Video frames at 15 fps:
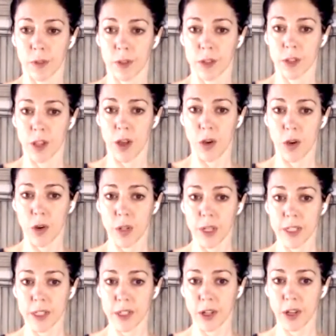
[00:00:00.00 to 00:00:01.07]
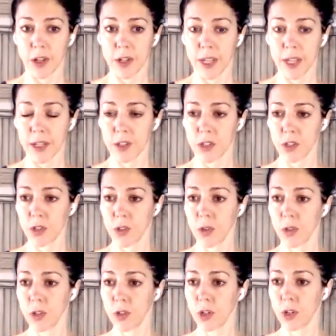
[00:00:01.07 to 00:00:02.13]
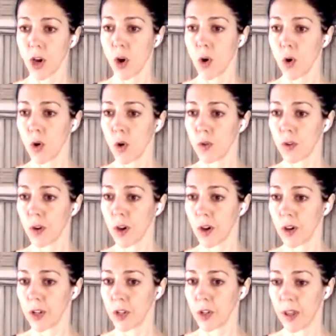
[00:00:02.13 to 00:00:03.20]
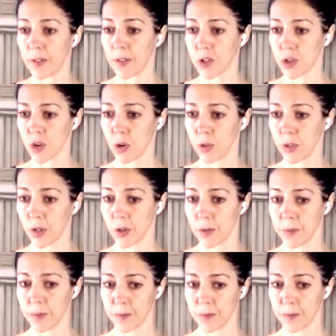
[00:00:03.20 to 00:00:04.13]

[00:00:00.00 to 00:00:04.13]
Slowly turning to look over your left shoulder.